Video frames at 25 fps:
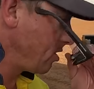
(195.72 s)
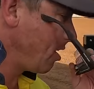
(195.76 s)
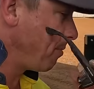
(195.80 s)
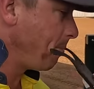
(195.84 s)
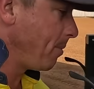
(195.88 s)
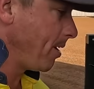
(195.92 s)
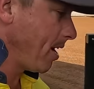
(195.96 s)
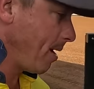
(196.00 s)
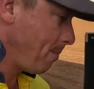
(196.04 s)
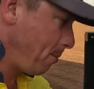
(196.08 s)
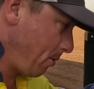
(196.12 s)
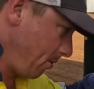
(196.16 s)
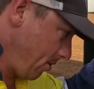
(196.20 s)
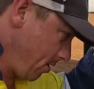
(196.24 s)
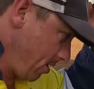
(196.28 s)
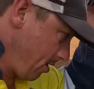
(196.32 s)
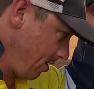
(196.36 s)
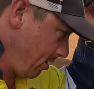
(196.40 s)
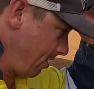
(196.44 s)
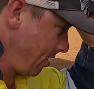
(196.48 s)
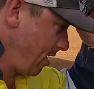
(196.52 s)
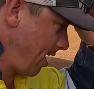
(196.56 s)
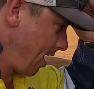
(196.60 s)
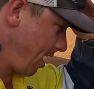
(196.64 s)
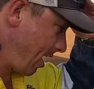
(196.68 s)
top it up or
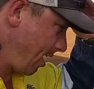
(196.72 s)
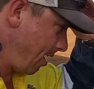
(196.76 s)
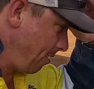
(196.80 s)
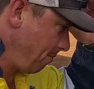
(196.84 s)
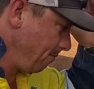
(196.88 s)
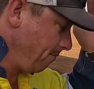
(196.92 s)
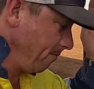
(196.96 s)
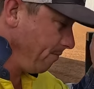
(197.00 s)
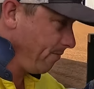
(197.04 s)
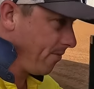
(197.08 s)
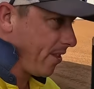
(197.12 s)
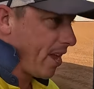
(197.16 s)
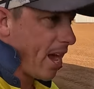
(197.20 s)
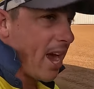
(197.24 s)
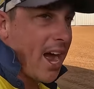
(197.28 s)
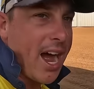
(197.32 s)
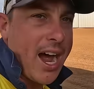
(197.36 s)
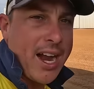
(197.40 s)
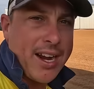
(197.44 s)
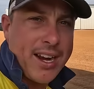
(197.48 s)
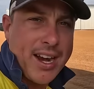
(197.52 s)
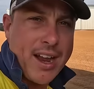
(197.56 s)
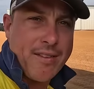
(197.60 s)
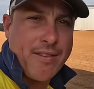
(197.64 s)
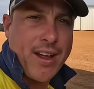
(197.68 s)
not. Um,
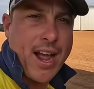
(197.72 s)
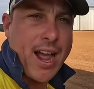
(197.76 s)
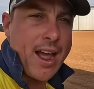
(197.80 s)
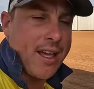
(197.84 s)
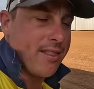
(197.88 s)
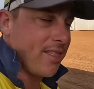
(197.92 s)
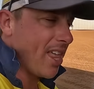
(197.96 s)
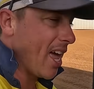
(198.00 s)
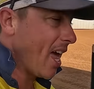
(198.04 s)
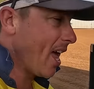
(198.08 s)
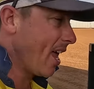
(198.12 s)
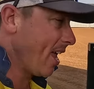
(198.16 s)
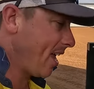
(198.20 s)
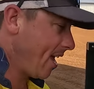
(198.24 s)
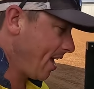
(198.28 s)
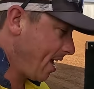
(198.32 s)
Art never had that,